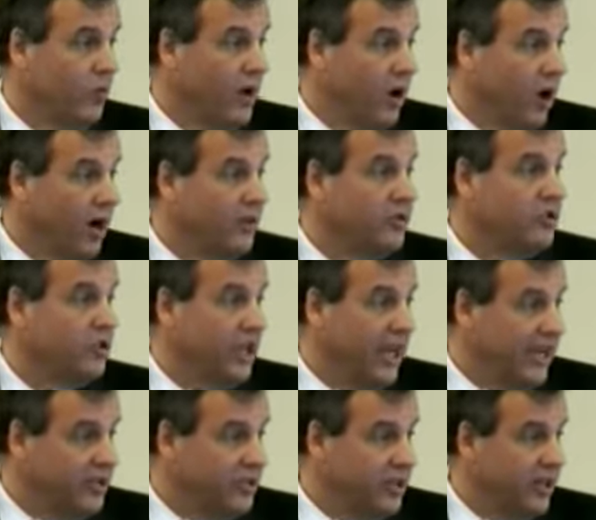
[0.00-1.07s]
We are
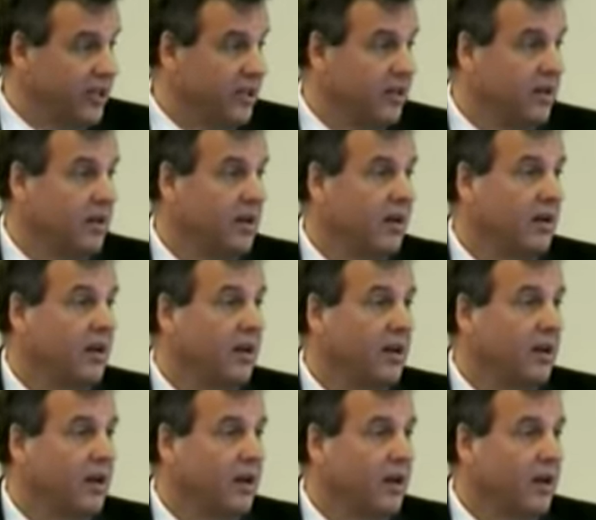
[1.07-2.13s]
changing
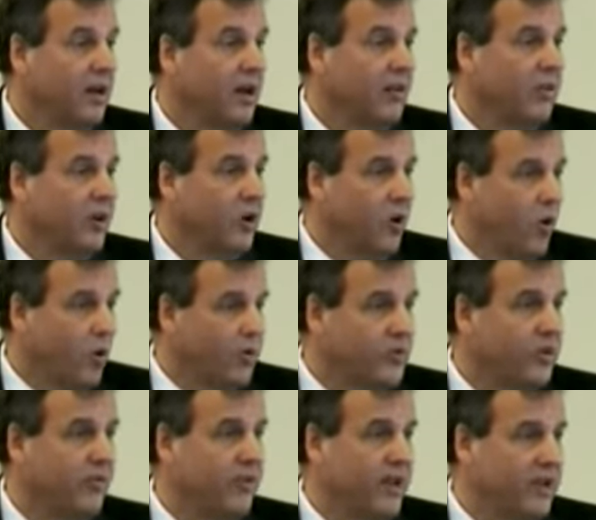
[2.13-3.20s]
the
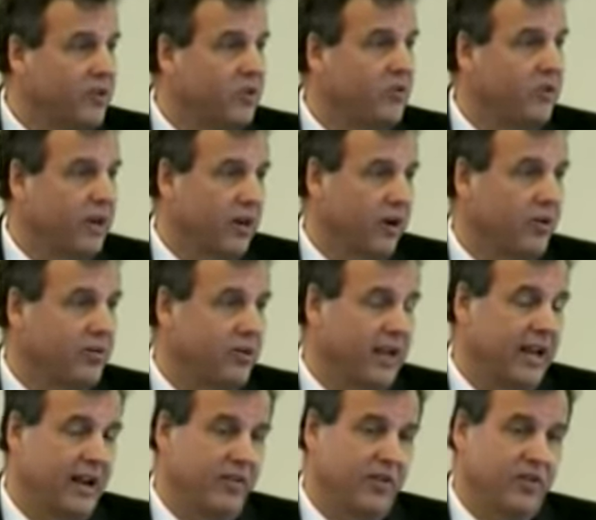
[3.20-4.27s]
course of history in our
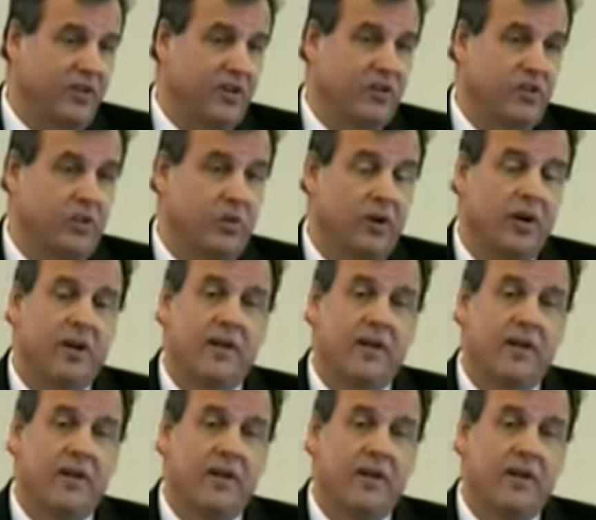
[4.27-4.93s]
state on this issue.